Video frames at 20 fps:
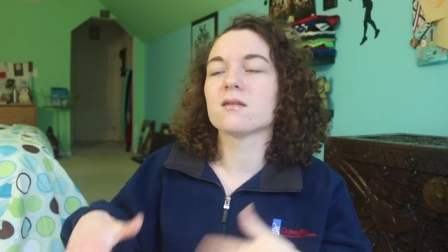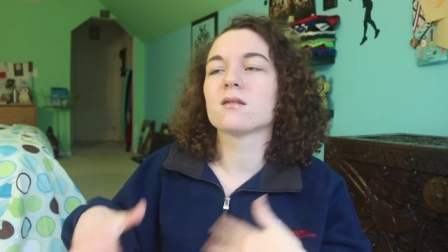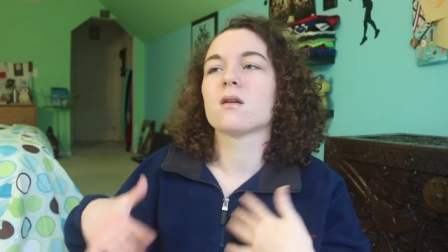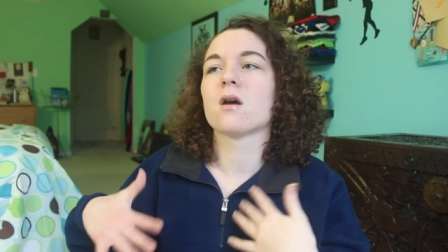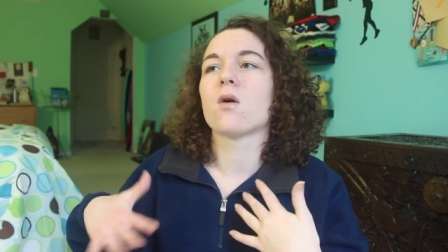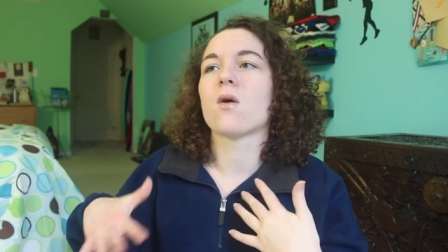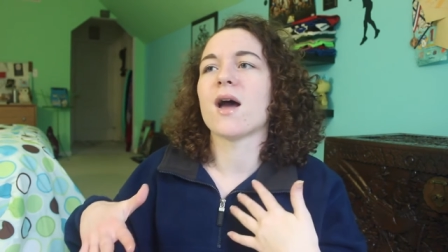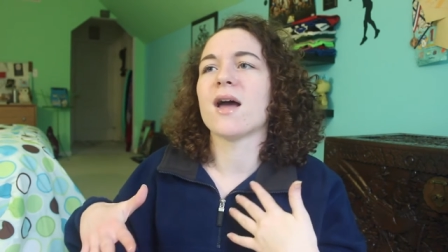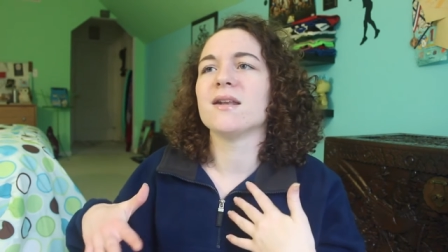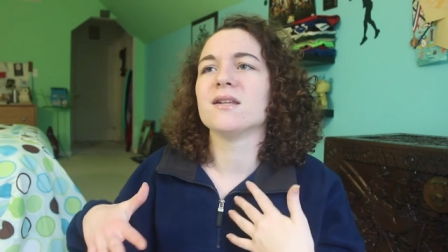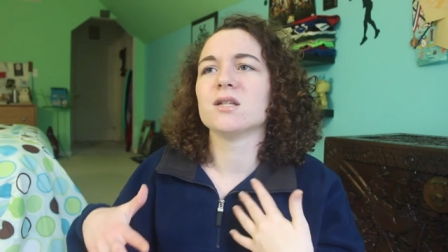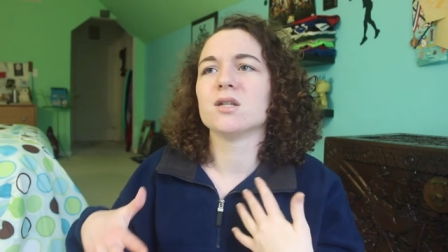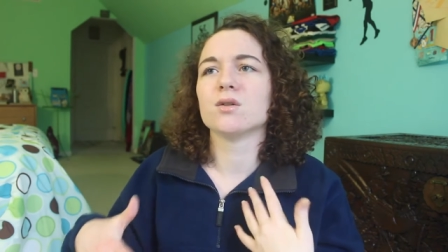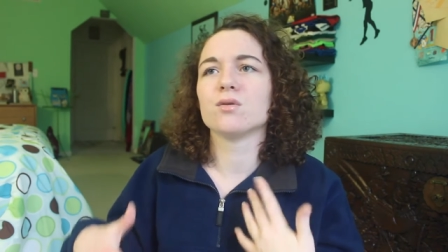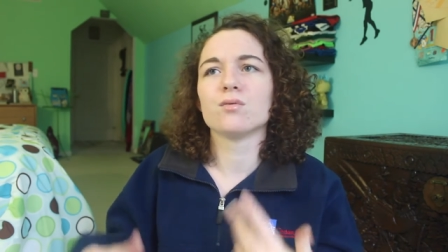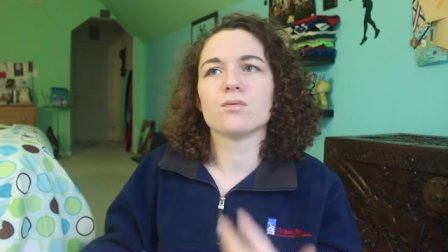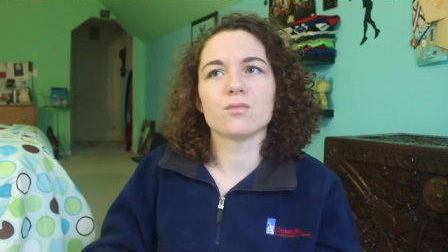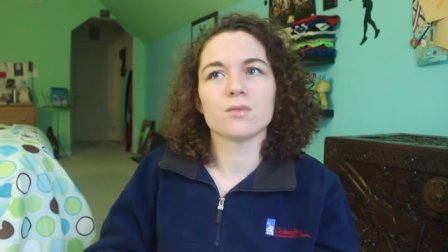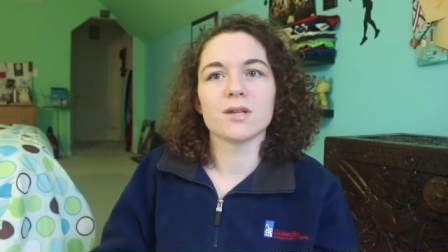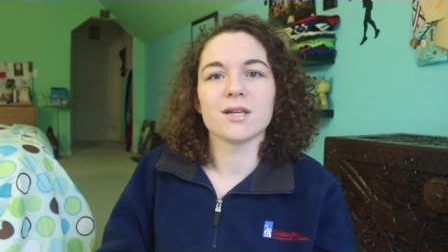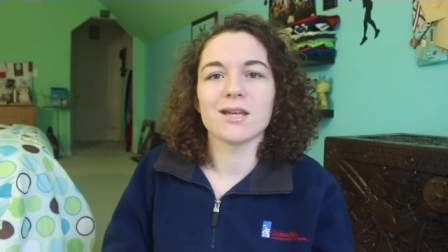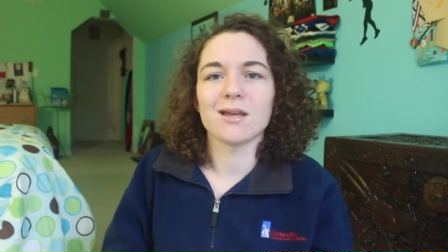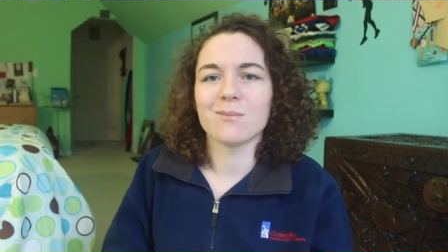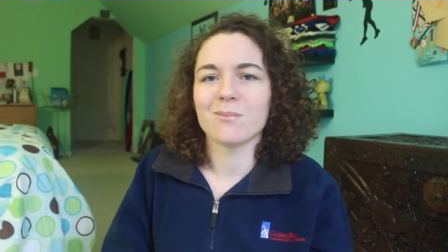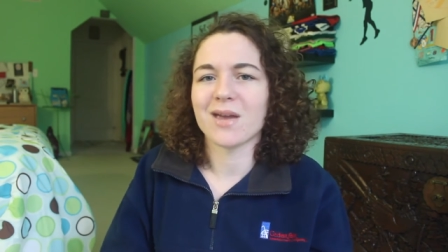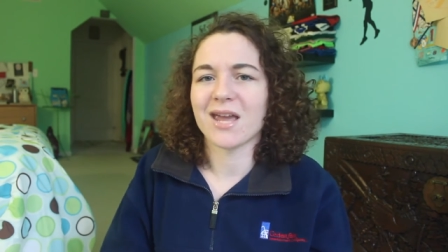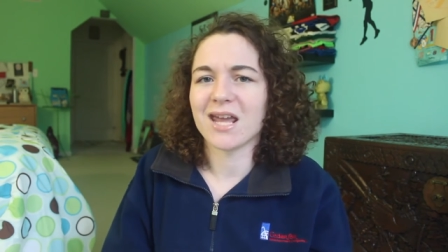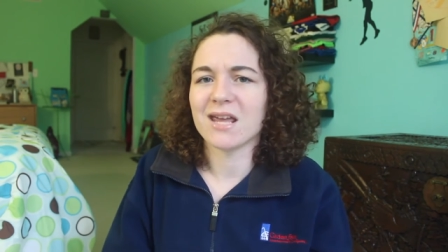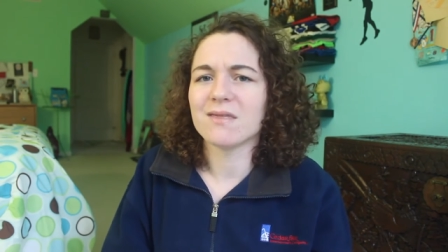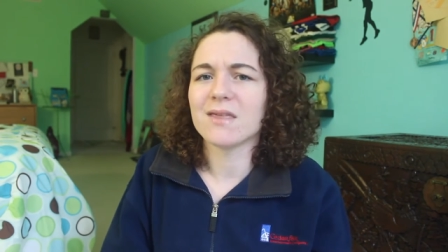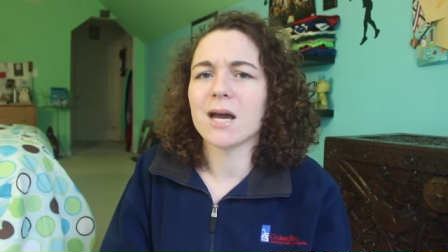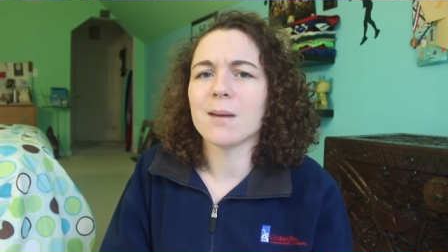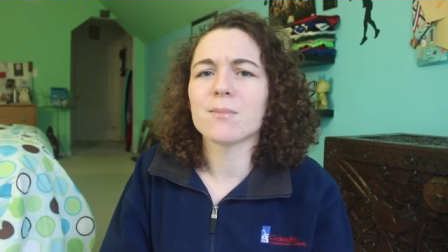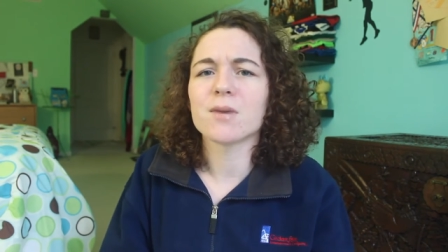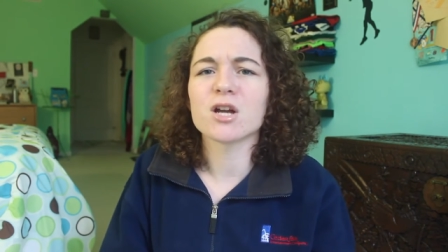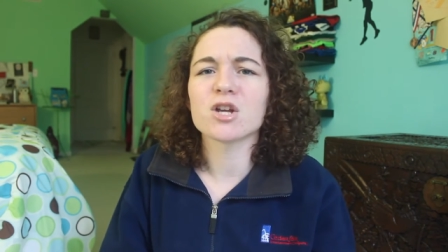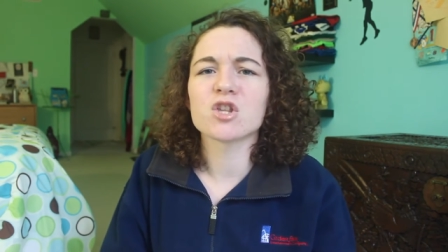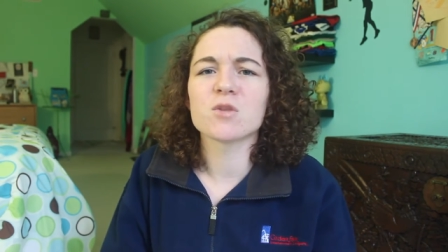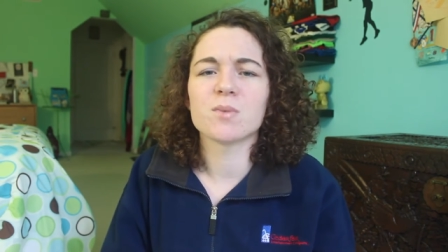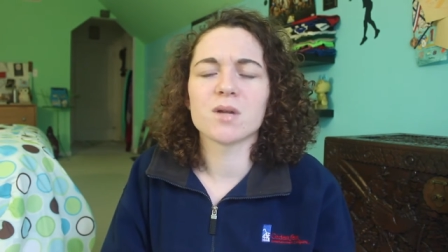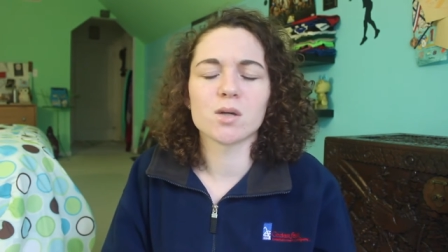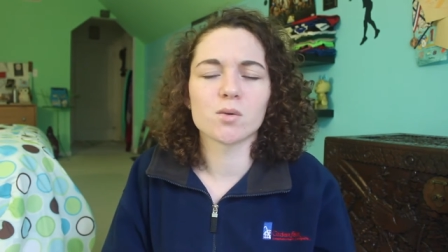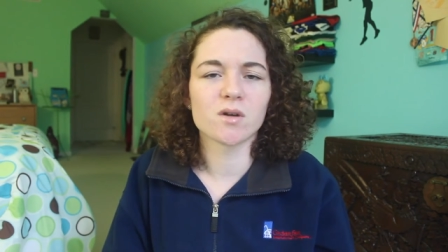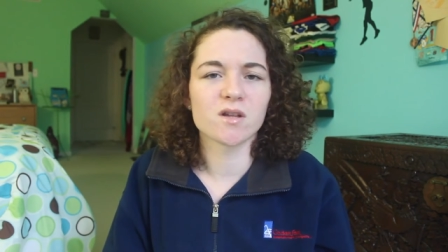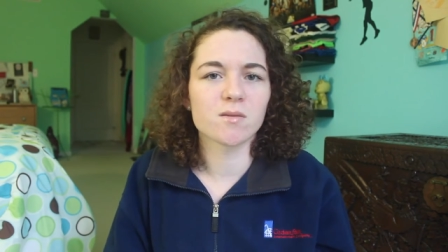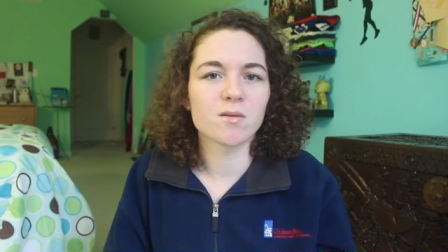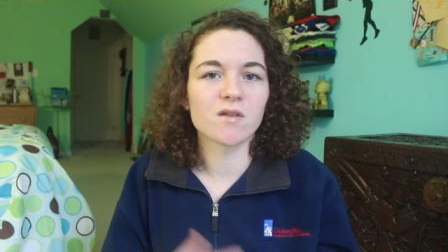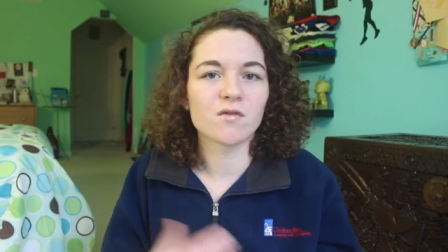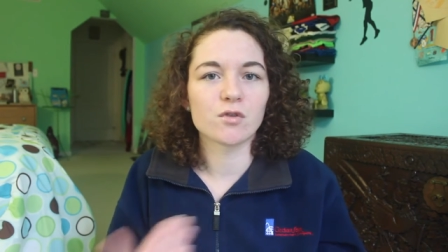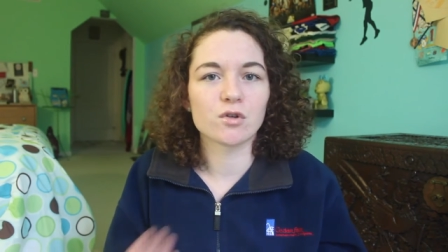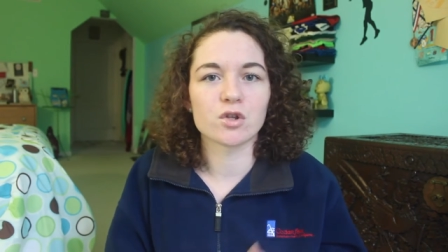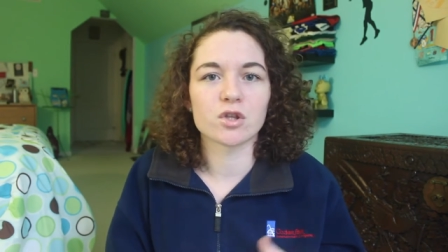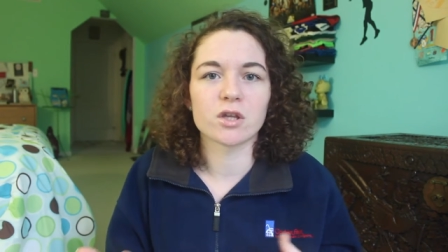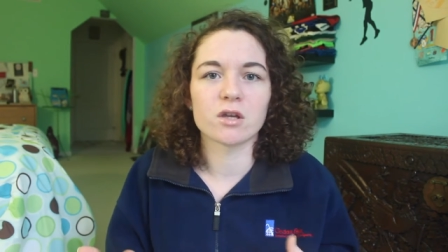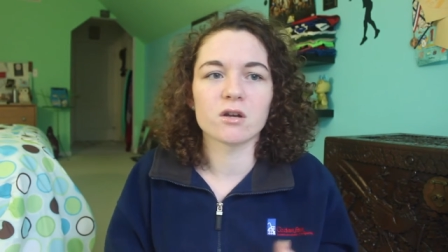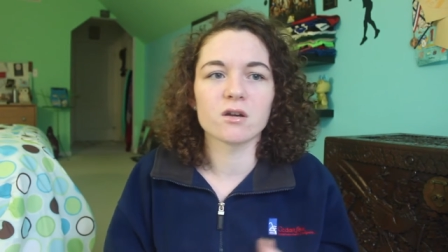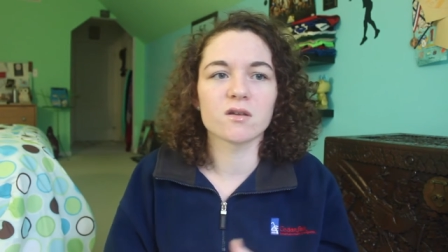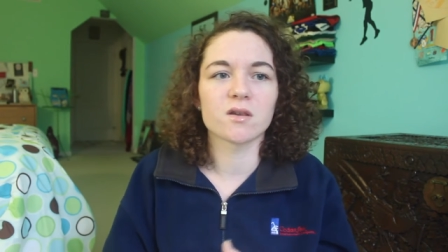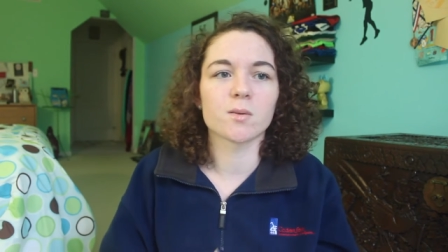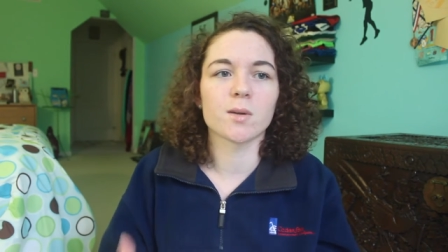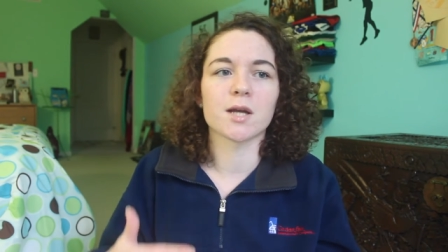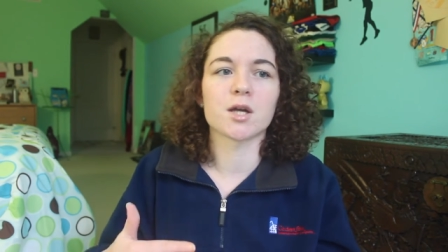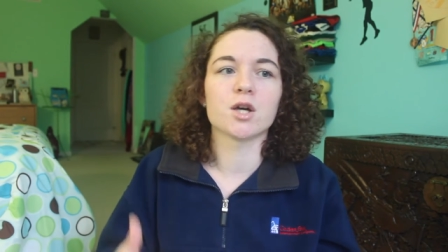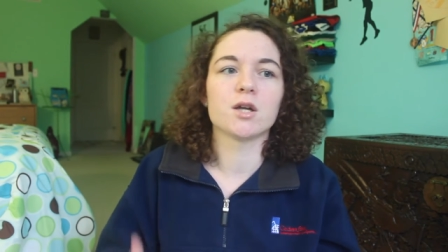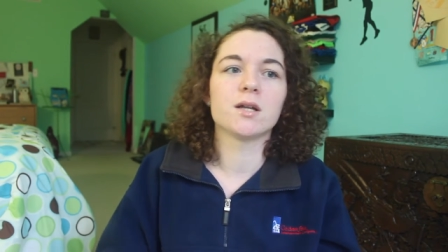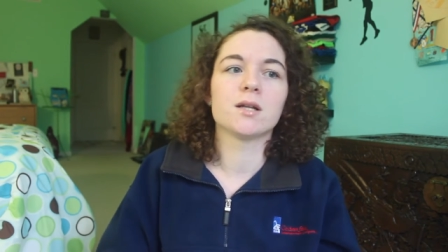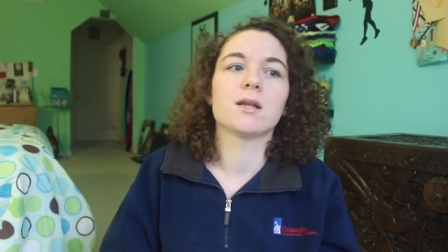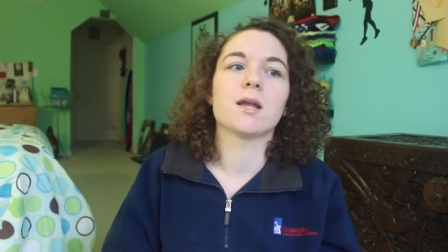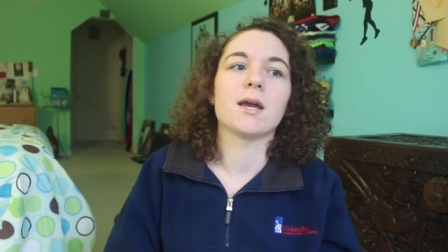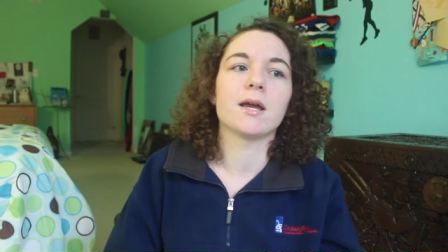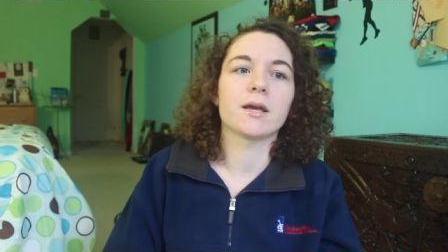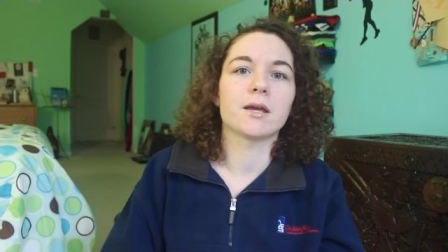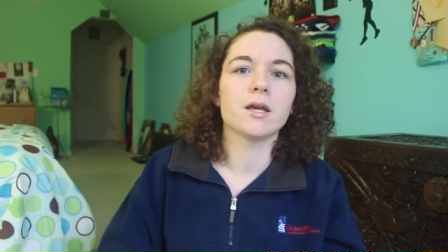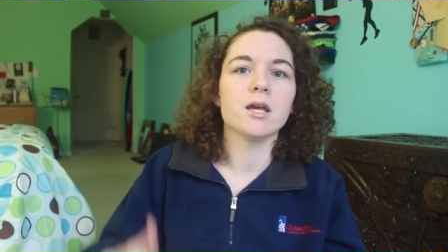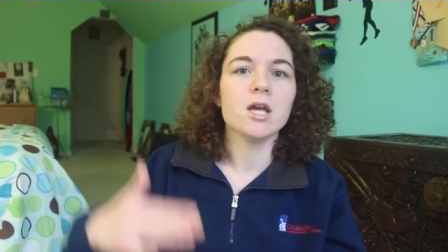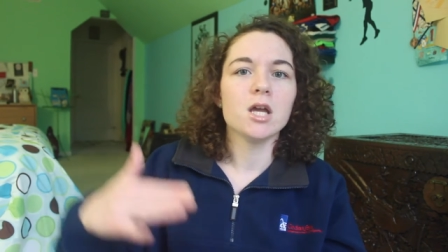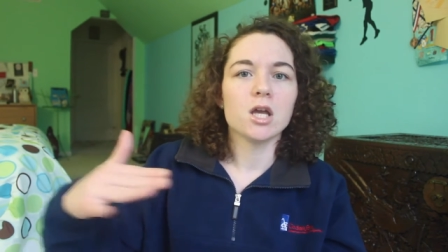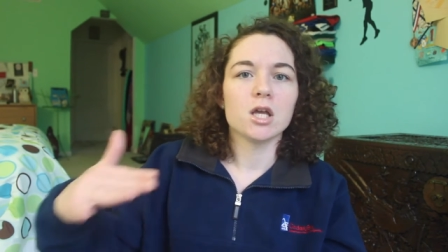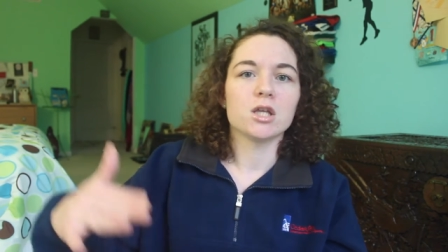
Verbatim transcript: so I didn't really get paid that much, but it was my first year, so I couldn't like,